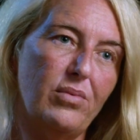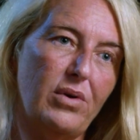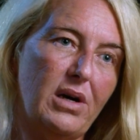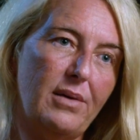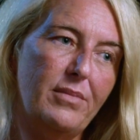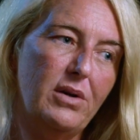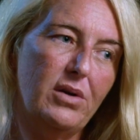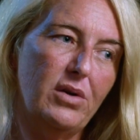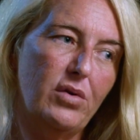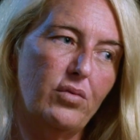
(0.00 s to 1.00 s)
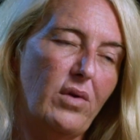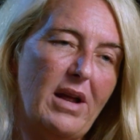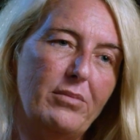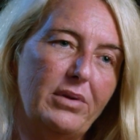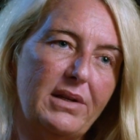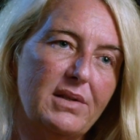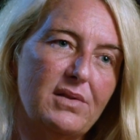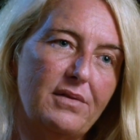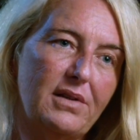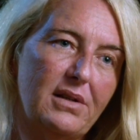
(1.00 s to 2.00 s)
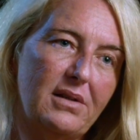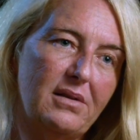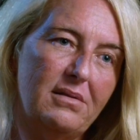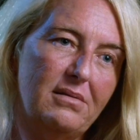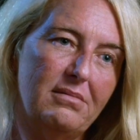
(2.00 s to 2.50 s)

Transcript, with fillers: um, ramblings of a